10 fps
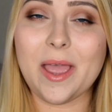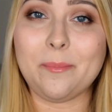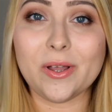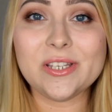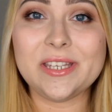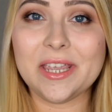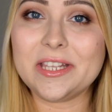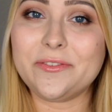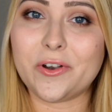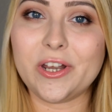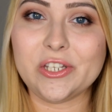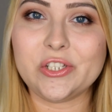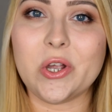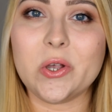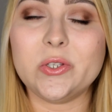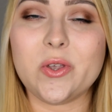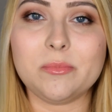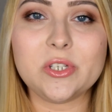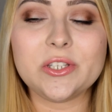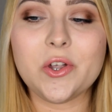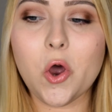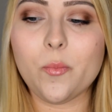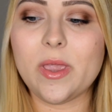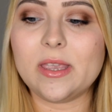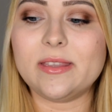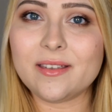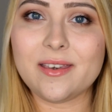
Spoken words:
I bought the tickets for his show, so I'm just hoping